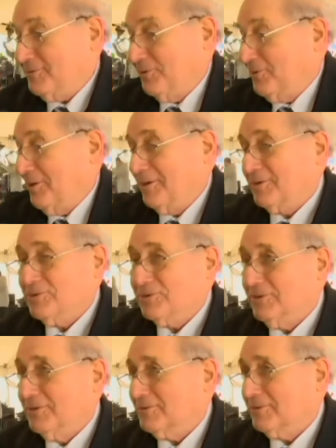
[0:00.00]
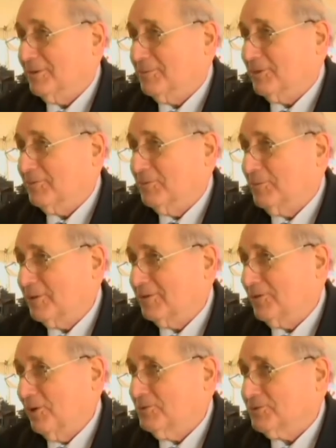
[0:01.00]
no longer a secret. I mean, everybody
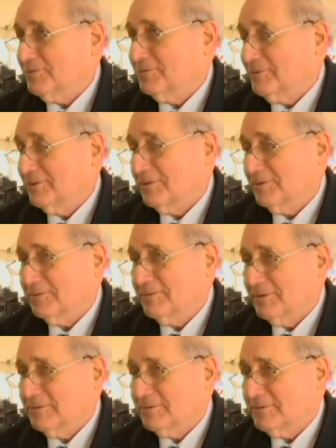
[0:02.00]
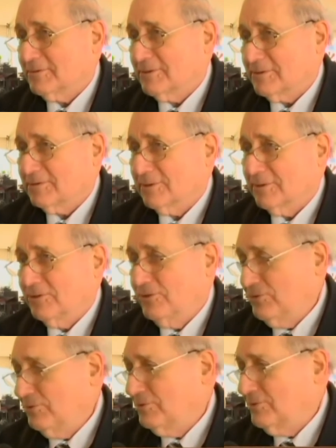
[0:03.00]
knows it. Uh, it's just a
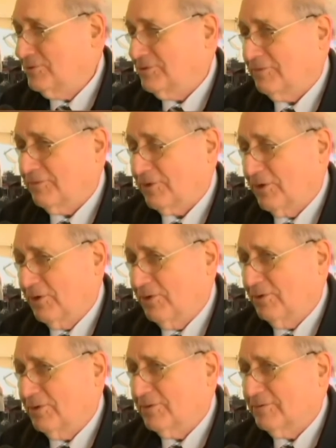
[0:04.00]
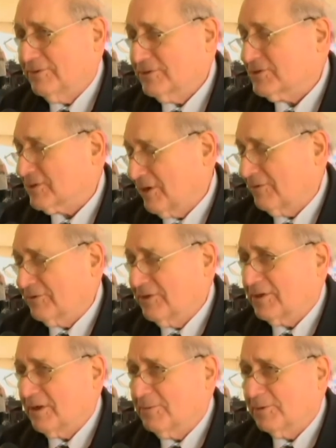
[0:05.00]
huge flow of
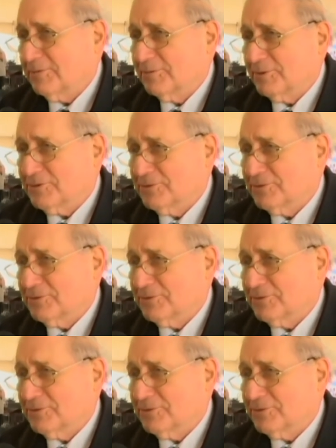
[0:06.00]
discovery coming from this